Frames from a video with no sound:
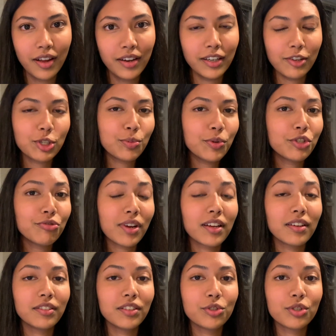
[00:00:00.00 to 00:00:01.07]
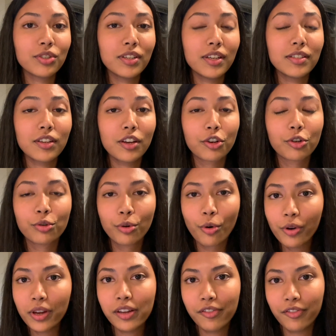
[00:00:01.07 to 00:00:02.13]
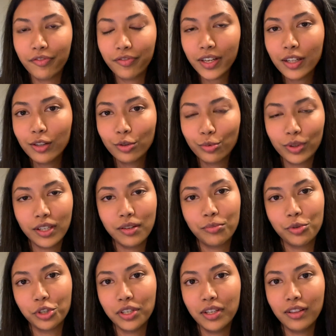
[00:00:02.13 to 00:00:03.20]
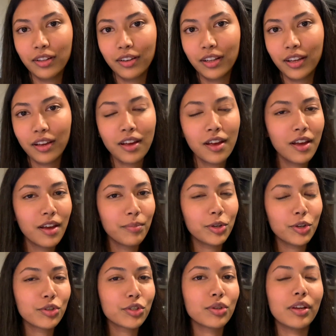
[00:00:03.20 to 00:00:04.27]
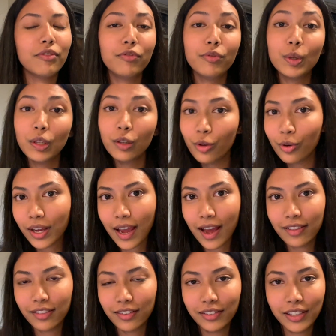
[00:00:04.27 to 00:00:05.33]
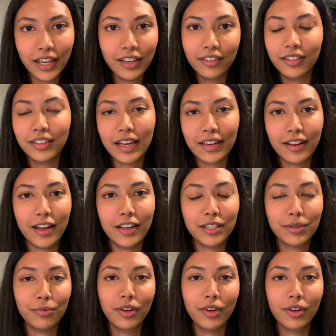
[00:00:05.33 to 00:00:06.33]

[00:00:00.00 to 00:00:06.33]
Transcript: Now, speech recognition is a growing field within machine learning because if we look at the data that has